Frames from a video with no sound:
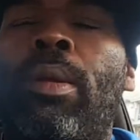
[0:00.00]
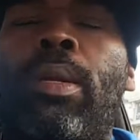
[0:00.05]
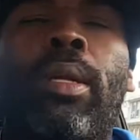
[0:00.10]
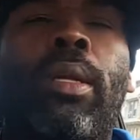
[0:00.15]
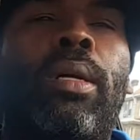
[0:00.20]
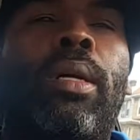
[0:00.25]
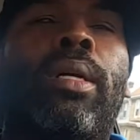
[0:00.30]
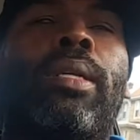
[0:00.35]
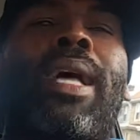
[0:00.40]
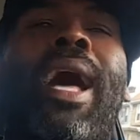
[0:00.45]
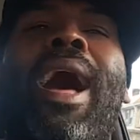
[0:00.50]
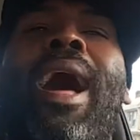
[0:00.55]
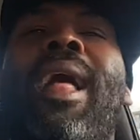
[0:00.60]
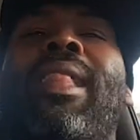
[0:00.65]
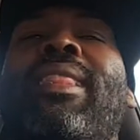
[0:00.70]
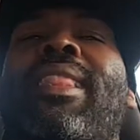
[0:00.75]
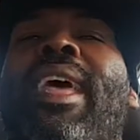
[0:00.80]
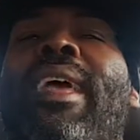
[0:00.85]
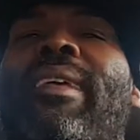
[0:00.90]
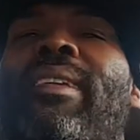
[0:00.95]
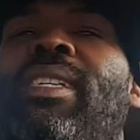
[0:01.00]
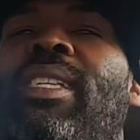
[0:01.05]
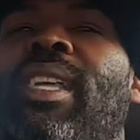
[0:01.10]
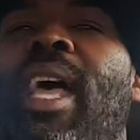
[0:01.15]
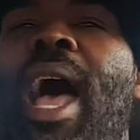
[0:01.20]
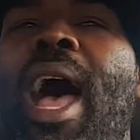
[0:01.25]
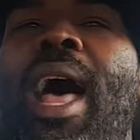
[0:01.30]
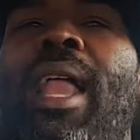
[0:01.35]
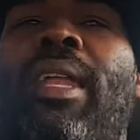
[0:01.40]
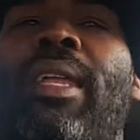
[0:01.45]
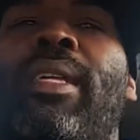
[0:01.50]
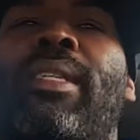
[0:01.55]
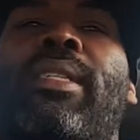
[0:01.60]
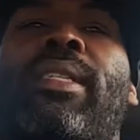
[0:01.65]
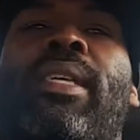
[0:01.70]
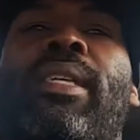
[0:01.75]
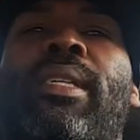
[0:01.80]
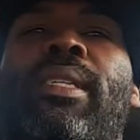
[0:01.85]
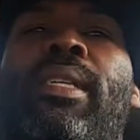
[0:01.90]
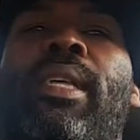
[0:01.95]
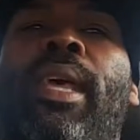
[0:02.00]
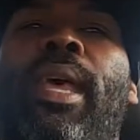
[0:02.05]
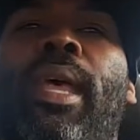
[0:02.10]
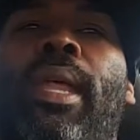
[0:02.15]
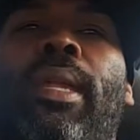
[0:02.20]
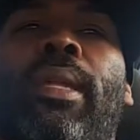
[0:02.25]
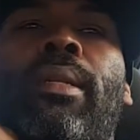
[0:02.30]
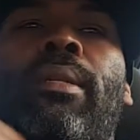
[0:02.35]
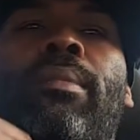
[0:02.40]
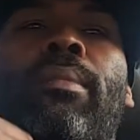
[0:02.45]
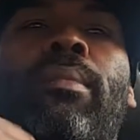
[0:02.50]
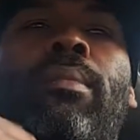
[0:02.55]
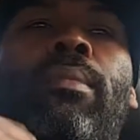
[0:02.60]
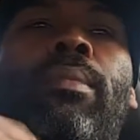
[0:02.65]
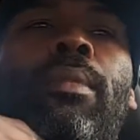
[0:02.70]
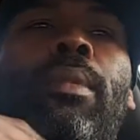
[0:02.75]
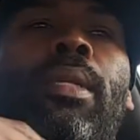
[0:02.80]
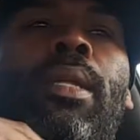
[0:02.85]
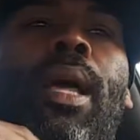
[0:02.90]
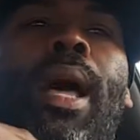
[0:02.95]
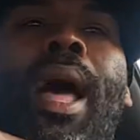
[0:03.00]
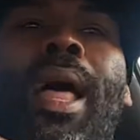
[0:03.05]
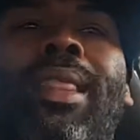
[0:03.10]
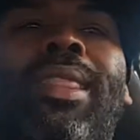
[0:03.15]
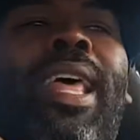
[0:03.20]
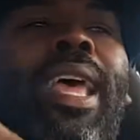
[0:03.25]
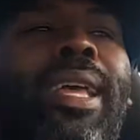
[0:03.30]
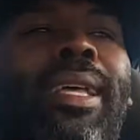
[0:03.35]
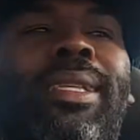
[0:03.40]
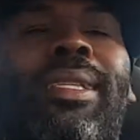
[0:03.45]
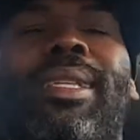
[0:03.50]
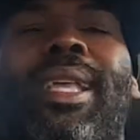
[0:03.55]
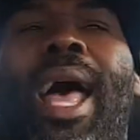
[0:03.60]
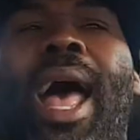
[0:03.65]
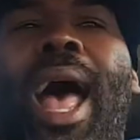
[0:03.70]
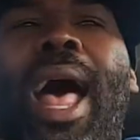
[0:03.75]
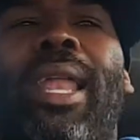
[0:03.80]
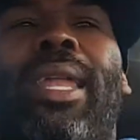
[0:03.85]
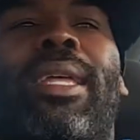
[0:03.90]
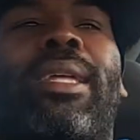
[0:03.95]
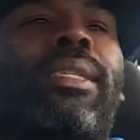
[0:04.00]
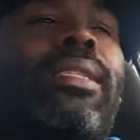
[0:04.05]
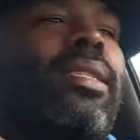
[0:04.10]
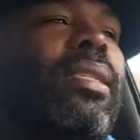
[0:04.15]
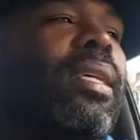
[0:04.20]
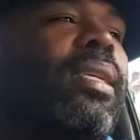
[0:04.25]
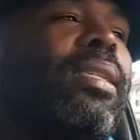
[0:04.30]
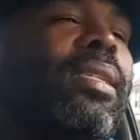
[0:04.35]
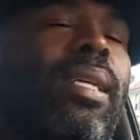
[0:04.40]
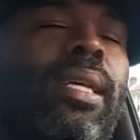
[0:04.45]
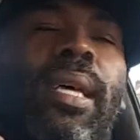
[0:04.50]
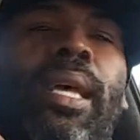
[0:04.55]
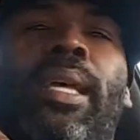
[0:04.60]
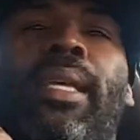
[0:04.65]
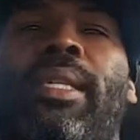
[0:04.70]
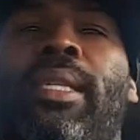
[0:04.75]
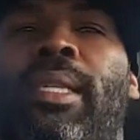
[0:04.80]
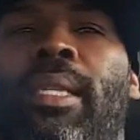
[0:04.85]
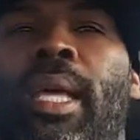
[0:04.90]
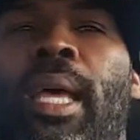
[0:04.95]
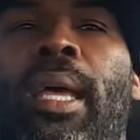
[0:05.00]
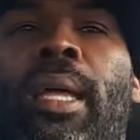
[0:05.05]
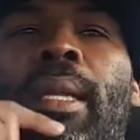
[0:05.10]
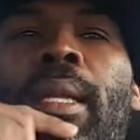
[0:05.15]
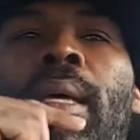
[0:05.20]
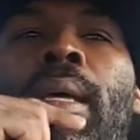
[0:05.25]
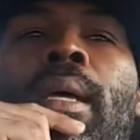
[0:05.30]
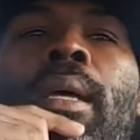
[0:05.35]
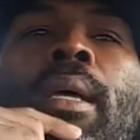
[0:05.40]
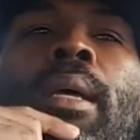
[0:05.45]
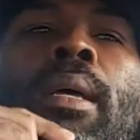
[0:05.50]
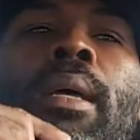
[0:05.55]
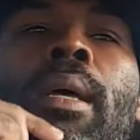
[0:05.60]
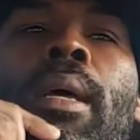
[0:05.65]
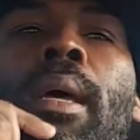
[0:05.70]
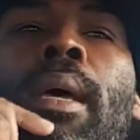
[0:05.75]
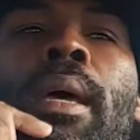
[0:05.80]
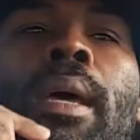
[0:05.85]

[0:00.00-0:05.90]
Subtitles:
Look, I think silence is sin. I think silence is sin.